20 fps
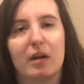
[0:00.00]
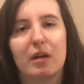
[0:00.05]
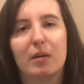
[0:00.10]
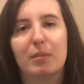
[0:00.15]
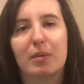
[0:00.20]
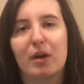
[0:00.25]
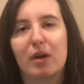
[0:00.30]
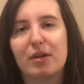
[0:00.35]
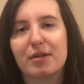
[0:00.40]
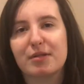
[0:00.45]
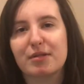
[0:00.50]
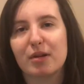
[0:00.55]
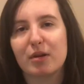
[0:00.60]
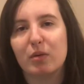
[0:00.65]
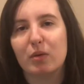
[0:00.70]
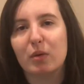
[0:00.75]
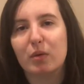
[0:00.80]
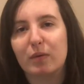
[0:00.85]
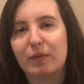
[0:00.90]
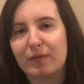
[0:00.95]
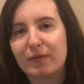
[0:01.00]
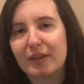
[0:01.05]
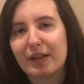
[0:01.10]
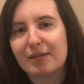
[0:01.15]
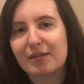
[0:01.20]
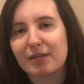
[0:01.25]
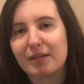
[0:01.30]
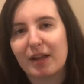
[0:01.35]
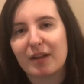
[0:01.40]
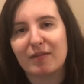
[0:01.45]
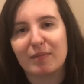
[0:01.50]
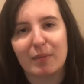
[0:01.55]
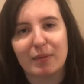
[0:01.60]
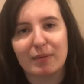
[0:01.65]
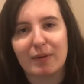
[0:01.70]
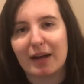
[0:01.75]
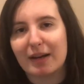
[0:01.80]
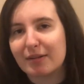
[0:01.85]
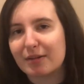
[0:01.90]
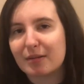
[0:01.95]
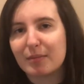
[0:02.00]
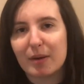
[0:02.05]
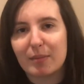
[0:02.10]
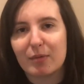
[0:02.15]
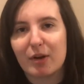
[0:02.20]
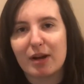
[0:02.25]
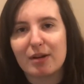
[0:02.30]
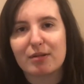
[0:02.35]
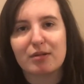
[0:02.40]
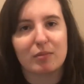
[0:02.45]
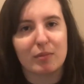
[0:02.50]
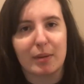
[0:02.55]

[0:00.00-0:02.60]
but also, oof, that's a lot of lines to memorize, so maybe